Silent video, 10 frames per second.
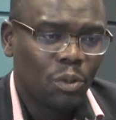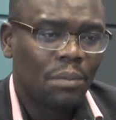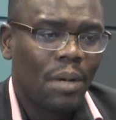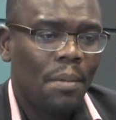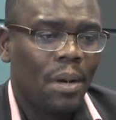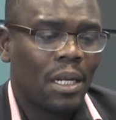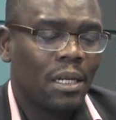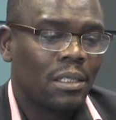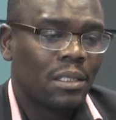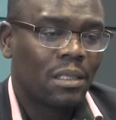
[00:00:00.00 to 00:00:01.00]
Musi Maimane in
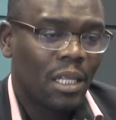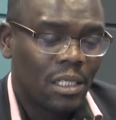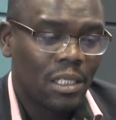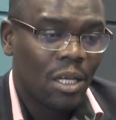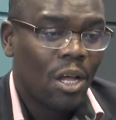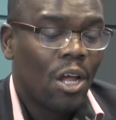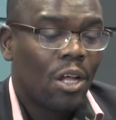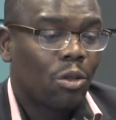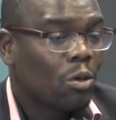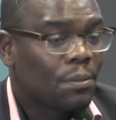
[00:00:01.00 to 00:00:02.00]
his 30s.
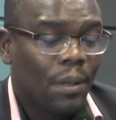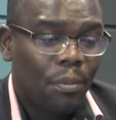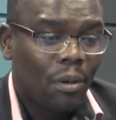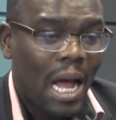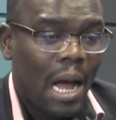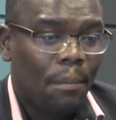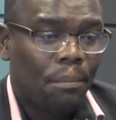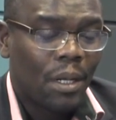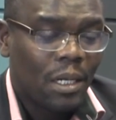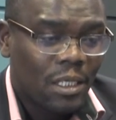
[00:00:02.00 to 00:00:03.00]
Those people are
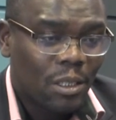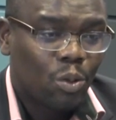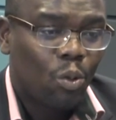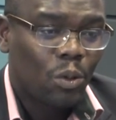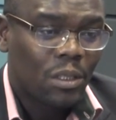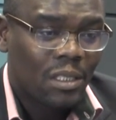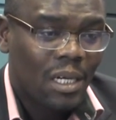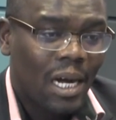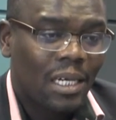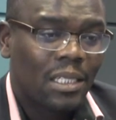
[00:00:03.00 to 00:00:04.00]
building to
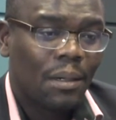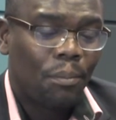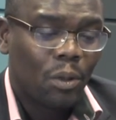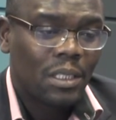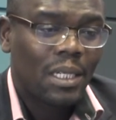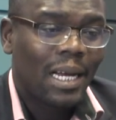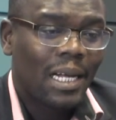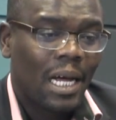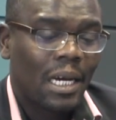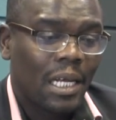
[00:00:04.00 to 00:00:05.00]
construct political
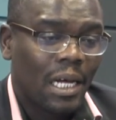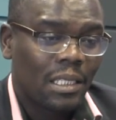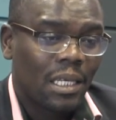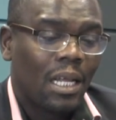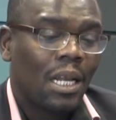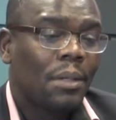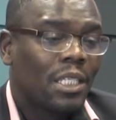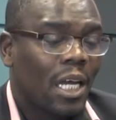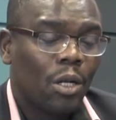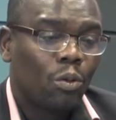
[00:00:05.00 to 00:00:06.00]
careers. Let me
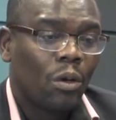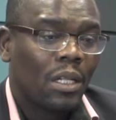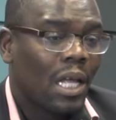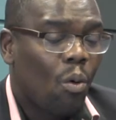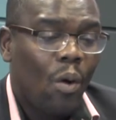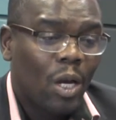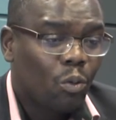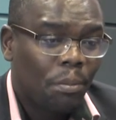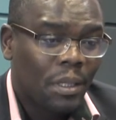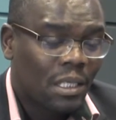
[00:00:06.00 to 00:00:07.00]
tell you, their world
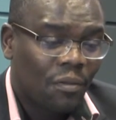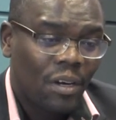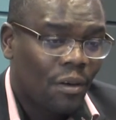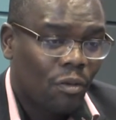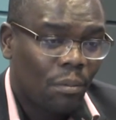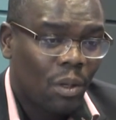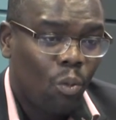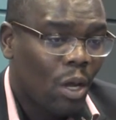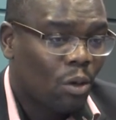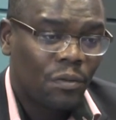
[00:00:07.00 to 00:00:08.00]
will be different from the
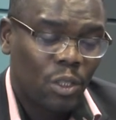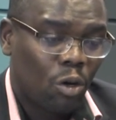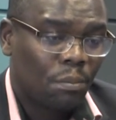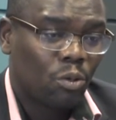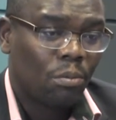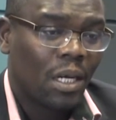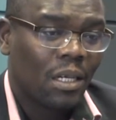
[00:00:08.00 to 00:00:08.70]
world of Jacob Zuma.